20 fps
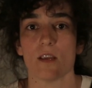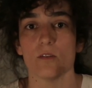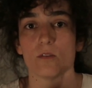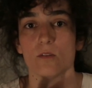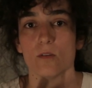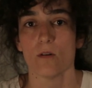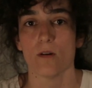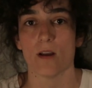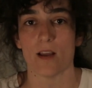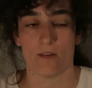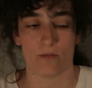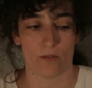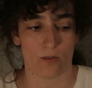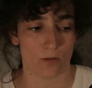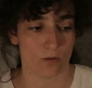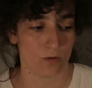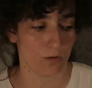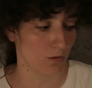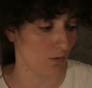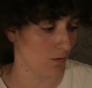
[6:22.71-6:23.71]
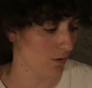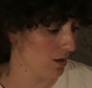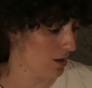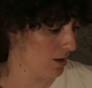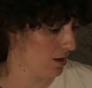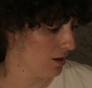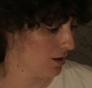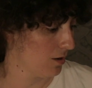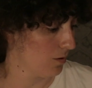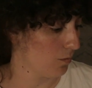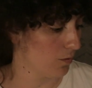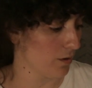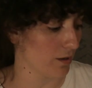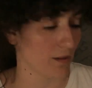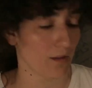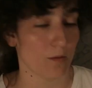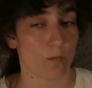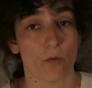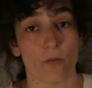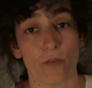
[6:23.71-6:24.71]
And you don't have to do
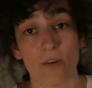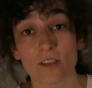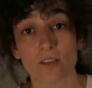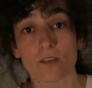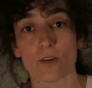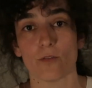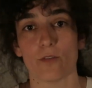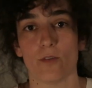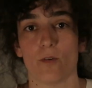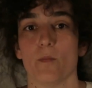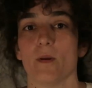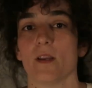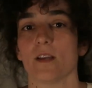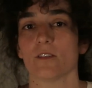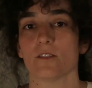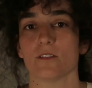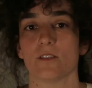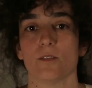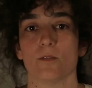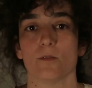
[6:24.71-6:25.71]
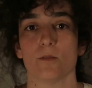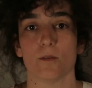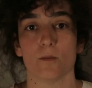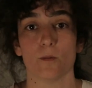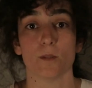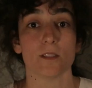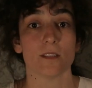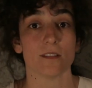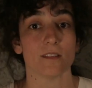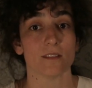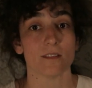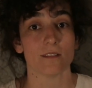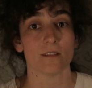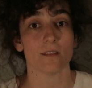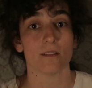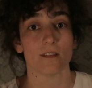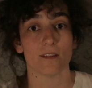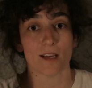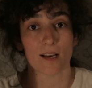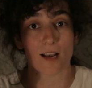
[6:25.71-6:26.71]
what the professional filmmakers do, which
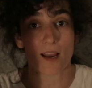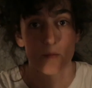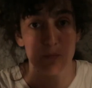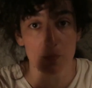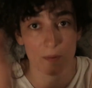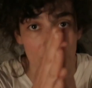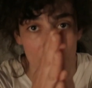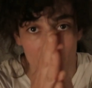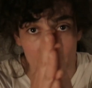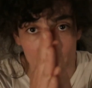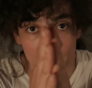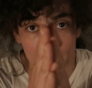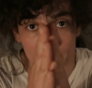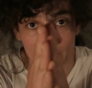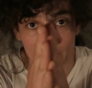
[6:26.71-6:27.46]
is the clap.